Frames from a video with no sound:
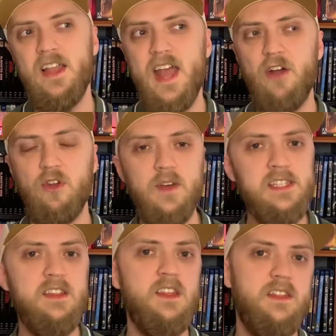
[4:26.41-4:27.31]
Now, the
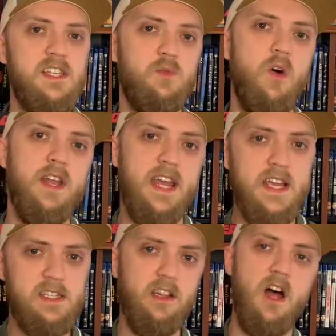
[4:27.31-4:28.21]
reason that this one
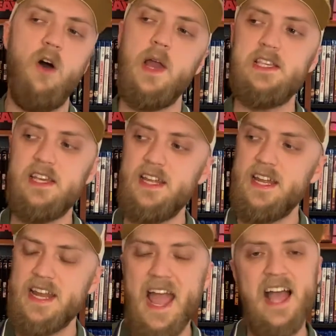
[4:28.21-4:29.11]
is low is
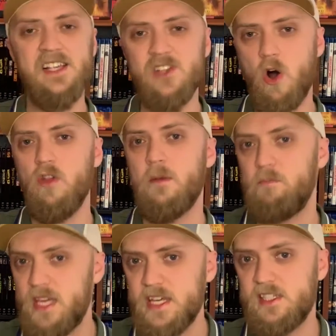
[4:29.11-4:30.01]
it has all the
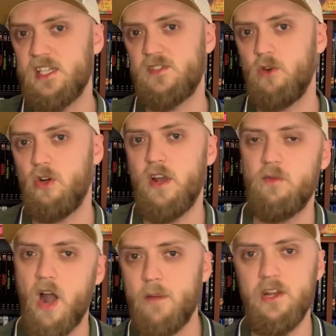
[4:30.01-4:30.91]
pieces for a
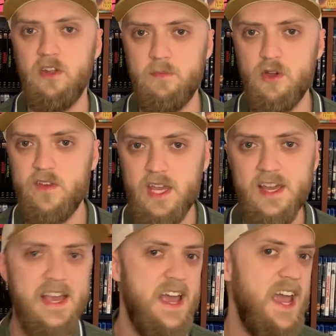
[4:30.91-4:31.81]
great Robin Hood movie,
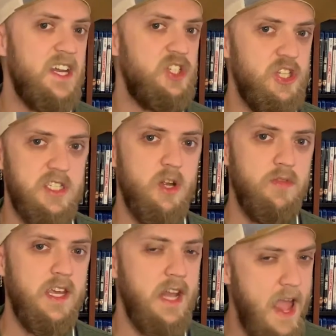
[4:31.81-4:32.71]
and I just
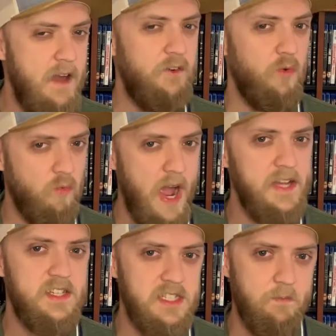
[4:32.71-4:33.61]
don't think it ever
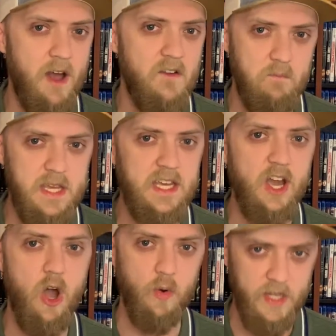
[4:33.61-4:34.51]
rises above
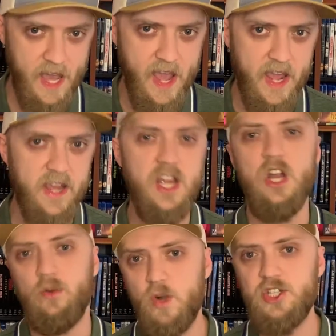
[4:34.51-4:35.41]
being okay.
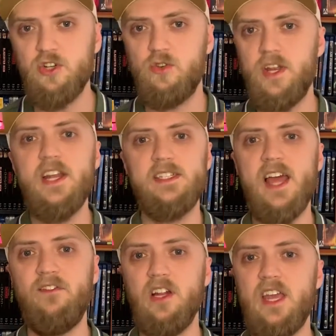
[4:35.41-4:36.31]
Richard Green is
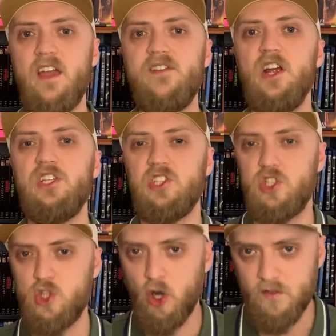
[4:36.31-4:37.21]
definitely a very
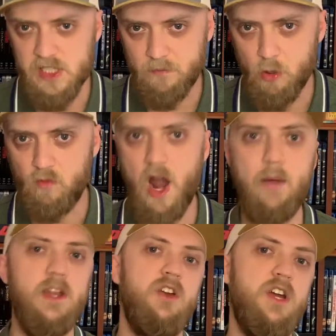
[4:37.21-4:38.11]
serviceable
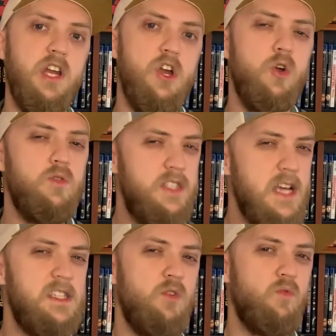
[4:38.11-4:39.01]
Robin Hood who
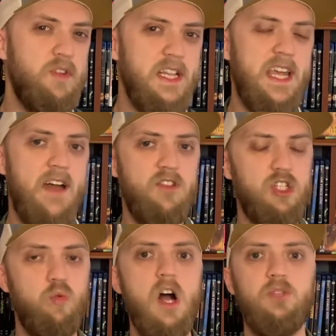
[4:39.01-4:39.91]
doesn't really have the
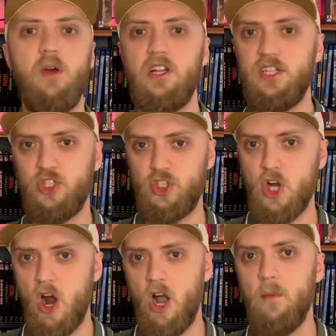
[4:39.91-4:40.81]
swashbuckling
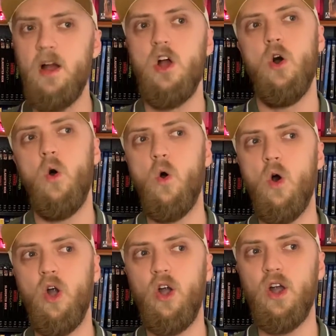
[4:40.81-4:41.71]
charm
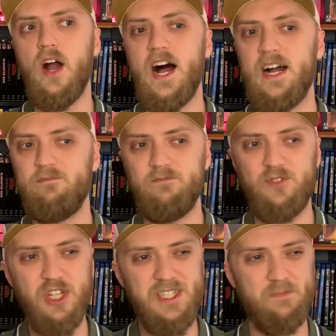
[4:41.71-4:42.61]
or
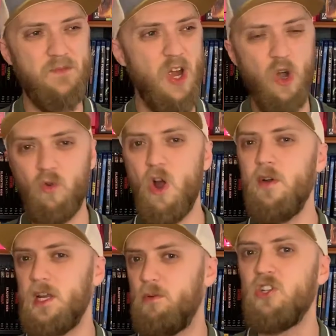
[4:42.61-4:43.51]
just
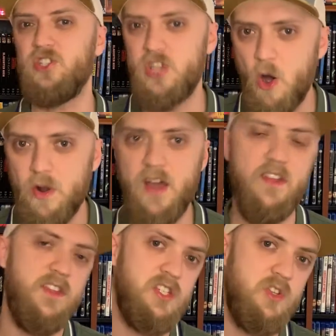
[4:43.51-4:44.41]
heroic persona
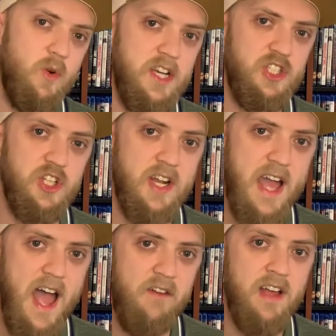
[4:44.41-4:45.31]
that the story should
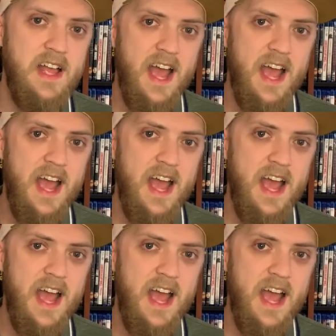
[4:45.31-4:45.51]
have.